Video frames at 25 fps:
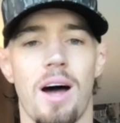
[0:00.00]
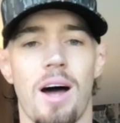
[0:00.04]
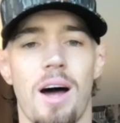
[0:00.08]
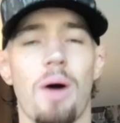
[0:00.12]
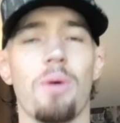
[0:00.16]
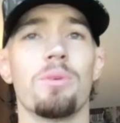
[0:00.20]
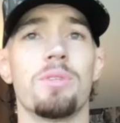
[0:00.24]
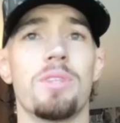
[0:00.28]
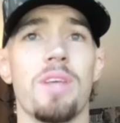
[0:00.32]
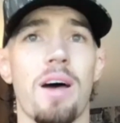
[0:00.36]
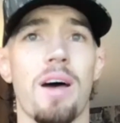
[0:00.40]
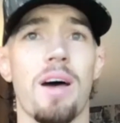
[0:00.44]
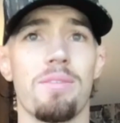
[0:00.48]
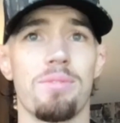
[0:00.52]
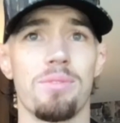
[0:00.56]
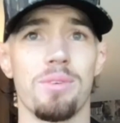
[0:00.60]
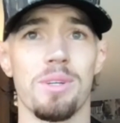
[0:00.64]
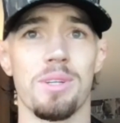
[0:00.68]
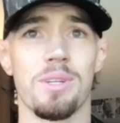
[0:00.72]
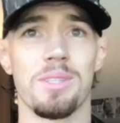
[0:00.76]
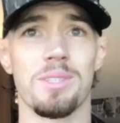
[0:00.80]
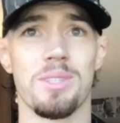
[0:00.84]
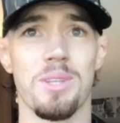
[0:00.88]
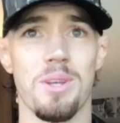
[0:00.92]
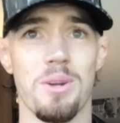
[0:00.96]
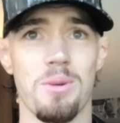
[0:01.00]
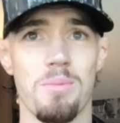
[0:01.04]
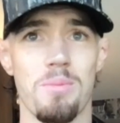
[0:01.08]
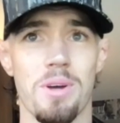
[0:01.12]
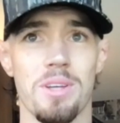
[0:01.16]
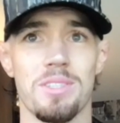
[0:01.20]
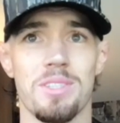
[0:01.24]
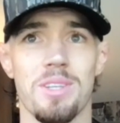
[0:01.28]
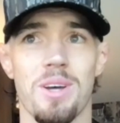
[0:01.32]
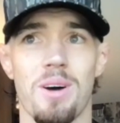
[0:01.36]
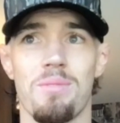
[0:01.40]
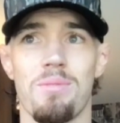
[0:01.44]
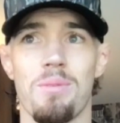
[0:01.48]
I would definitely consider
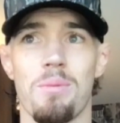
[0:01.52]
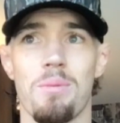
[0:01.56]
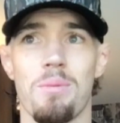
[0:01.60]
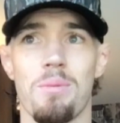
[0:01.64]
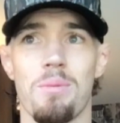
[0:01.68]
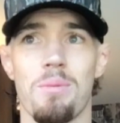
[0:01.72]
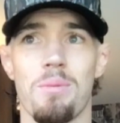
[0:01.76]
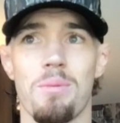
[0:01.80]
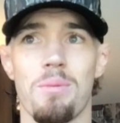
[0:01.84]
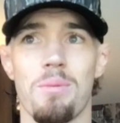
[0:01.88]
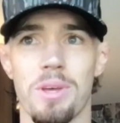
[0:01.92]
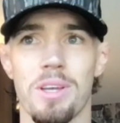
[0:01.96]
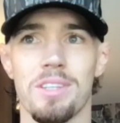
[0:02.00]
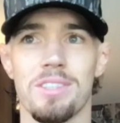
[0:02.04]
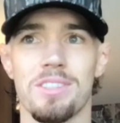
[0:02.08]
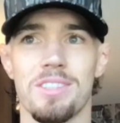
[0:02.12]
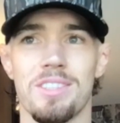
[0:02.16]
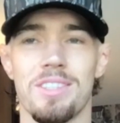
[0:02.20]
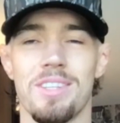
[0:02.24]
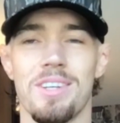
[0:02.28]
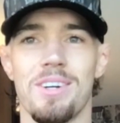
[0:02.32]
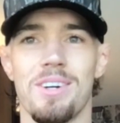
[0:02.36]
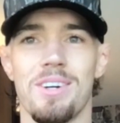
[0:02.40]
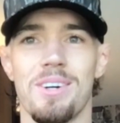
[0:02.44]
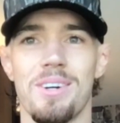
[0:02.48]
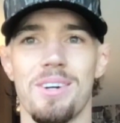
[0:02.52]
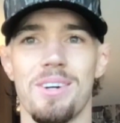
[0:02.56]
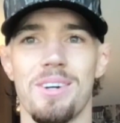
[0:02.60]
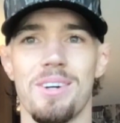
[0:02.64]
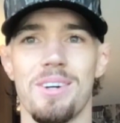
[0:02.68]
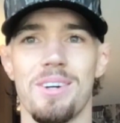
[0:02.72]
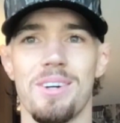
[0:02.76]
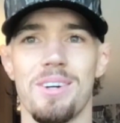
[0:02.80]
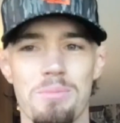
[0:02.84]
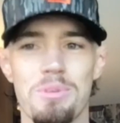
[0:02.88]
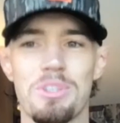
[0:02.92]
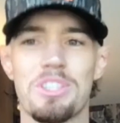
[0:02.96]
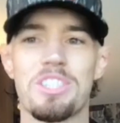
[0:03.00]
myself a prospect still,
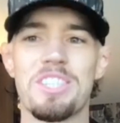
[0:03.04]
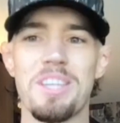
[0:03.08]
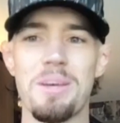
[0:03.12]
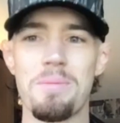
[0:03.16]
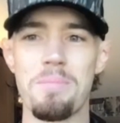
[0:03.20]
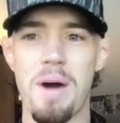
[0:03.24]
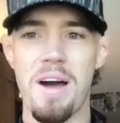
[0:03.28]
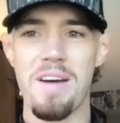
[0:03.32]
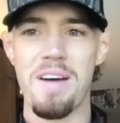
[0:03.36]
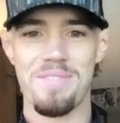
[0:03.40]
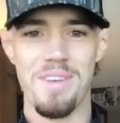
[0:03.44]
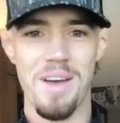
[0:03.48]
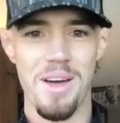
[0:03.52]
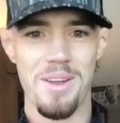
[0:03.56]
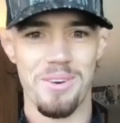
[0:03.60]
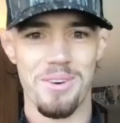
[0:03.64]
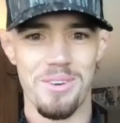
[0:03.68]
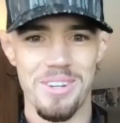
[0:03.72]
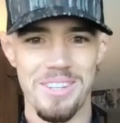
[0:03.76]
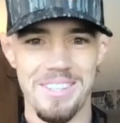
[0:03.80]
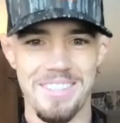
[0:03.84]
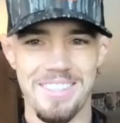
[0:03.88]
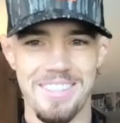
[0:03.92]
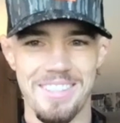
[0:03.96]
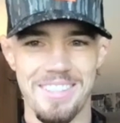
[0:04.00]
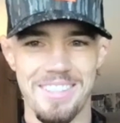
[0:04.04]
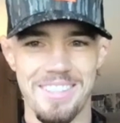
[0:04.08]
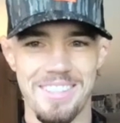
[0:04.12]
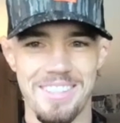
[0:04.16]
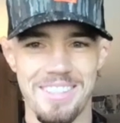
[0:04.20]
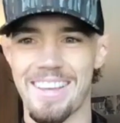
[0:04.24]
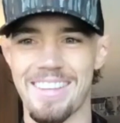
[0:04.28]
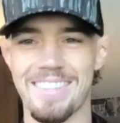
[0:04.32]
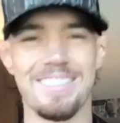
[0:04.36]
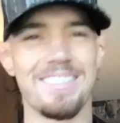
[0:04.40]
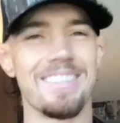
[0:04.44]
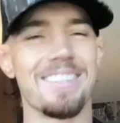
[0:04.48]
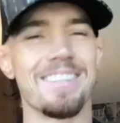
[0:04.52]
a semi-veteran, I
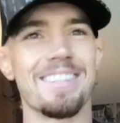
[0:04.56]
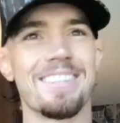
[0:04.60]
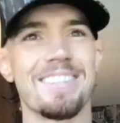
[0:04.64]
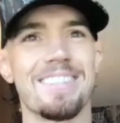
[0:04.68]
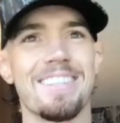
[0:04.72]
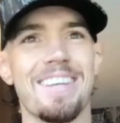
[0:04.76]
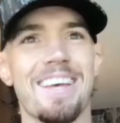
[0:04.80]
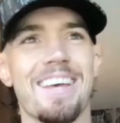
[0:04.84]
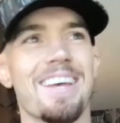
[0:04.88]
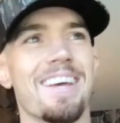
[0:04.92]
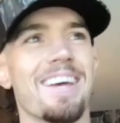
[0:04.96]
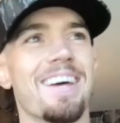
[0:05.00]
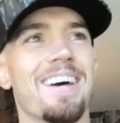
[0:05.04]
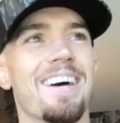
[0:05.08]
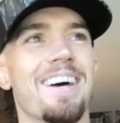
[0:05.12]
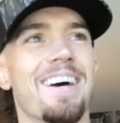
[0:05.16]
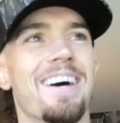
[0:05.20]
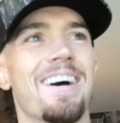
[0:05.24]
guess you could say.